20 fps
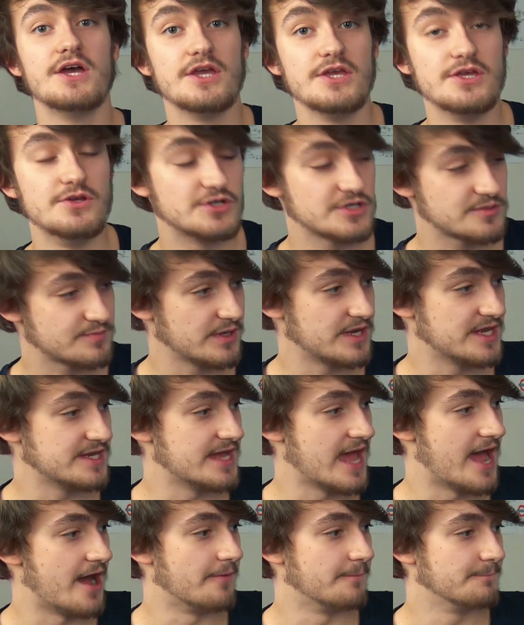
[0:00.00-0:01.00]
you just put it
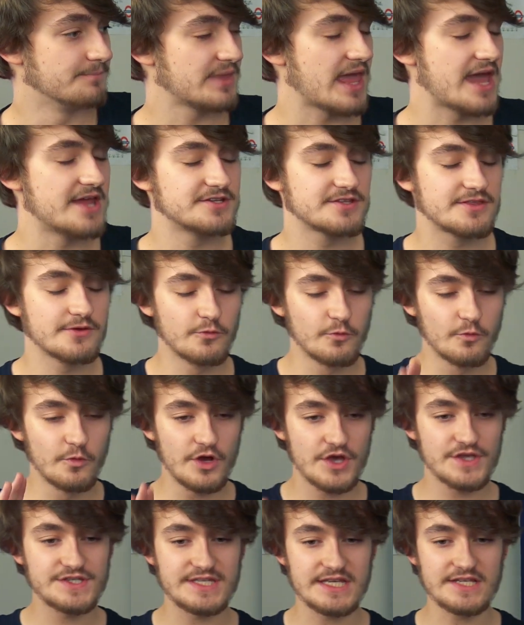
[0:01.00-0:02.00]
down. And the
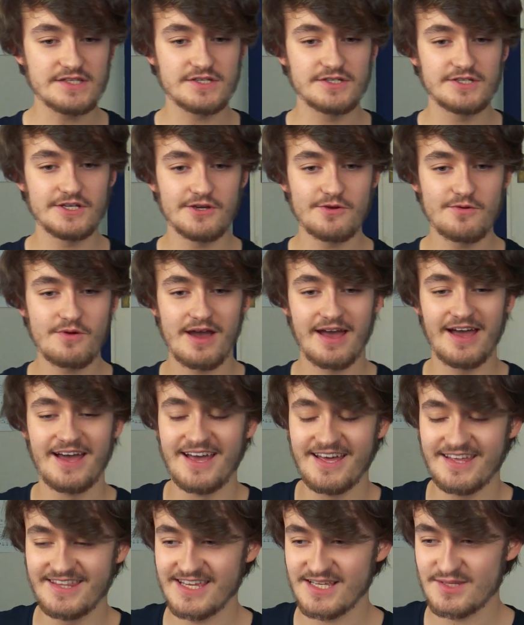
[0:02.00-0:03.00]
worst thing to do
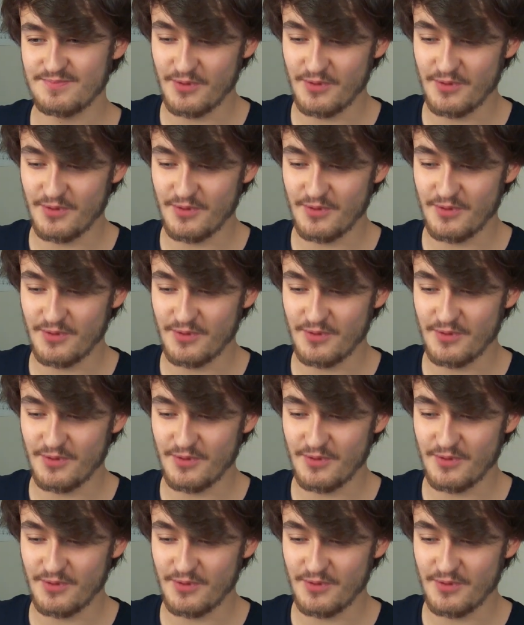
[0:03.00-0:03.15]
at this